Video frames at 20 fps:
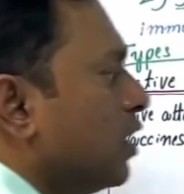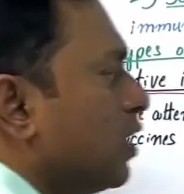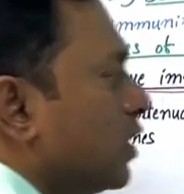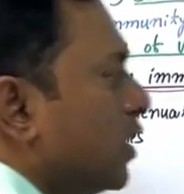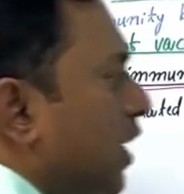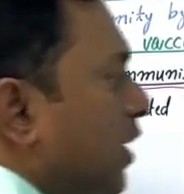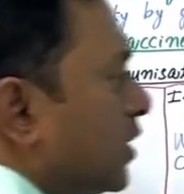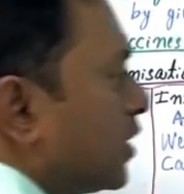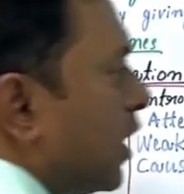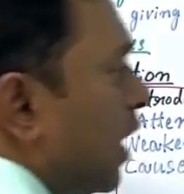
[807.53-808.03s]

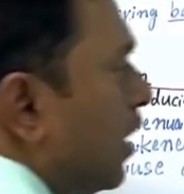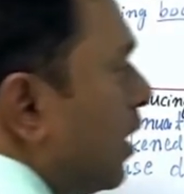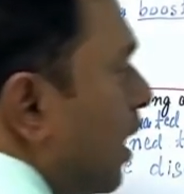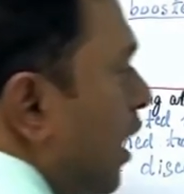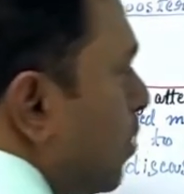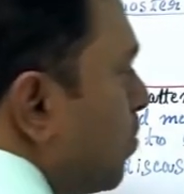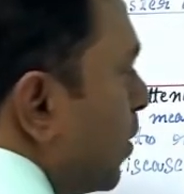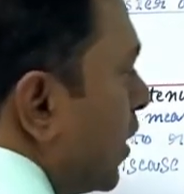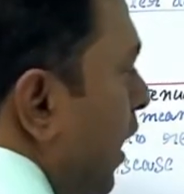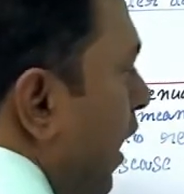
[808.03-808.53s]
that is the
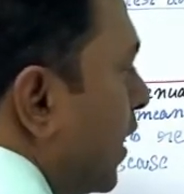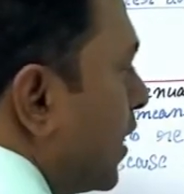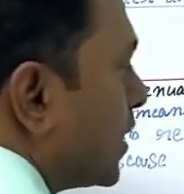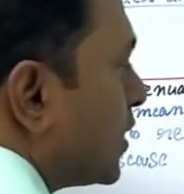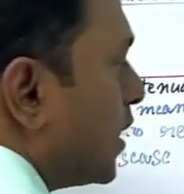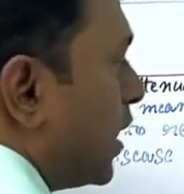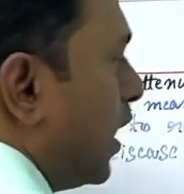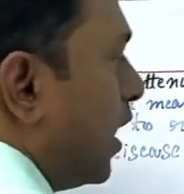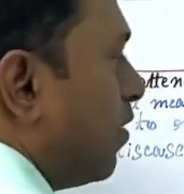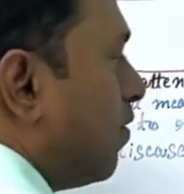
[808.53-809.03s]

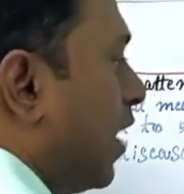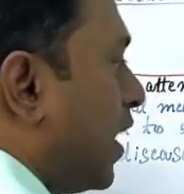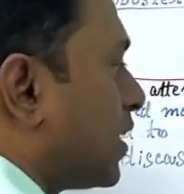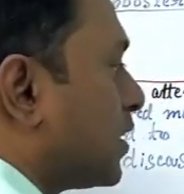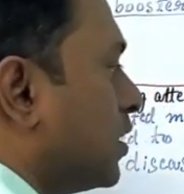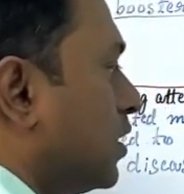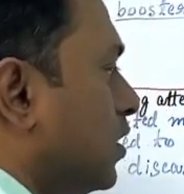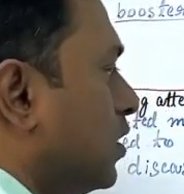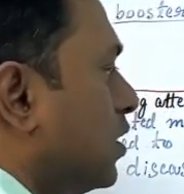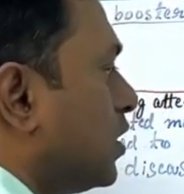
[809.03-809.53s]
hepatitis A
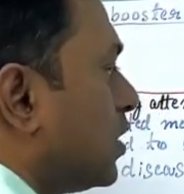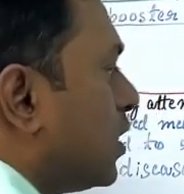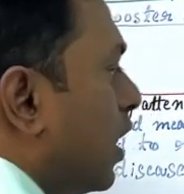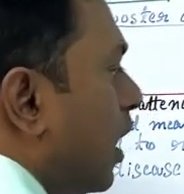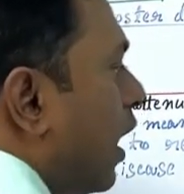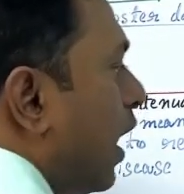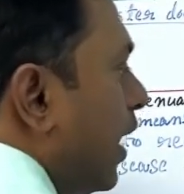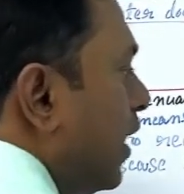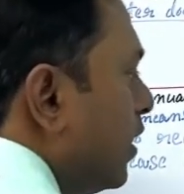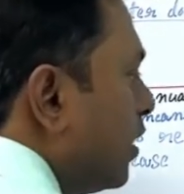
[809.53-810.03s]
vaccines
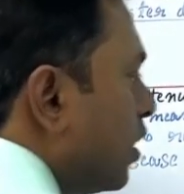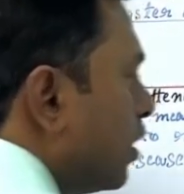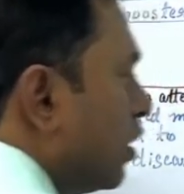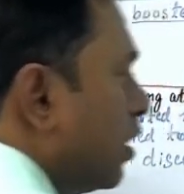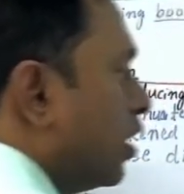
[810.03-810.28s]
and